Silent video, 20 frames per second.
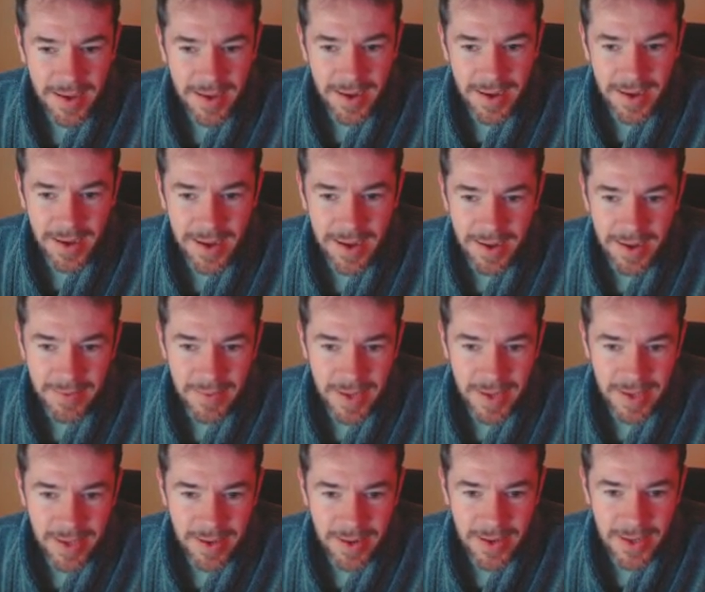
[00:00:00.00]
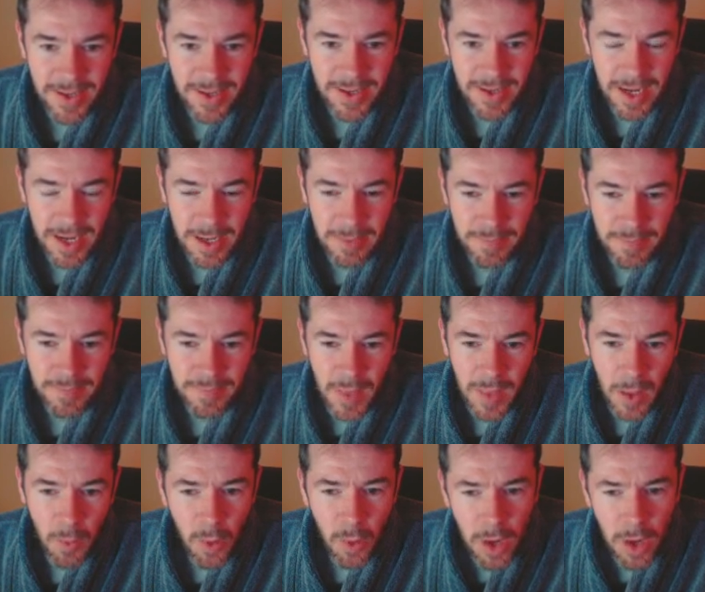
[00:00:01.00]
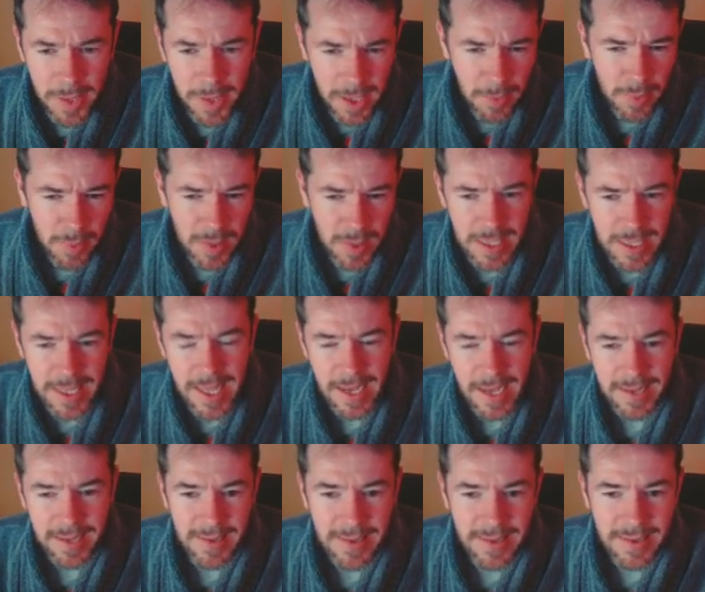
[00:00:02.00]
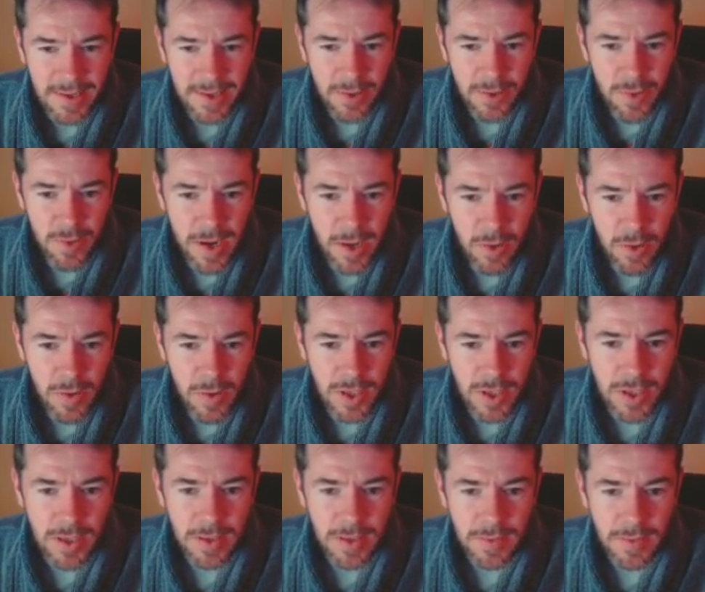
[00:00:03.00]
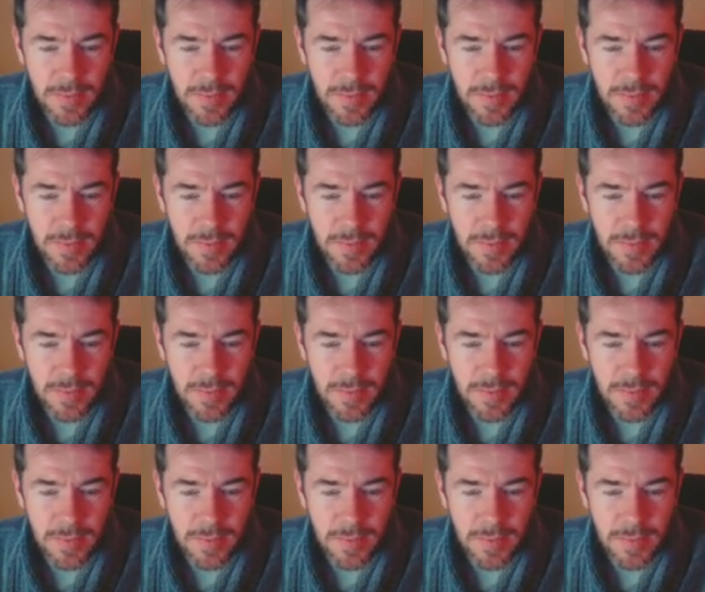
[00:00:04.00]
Oh my gosh. What am I going to play next? This is a great question.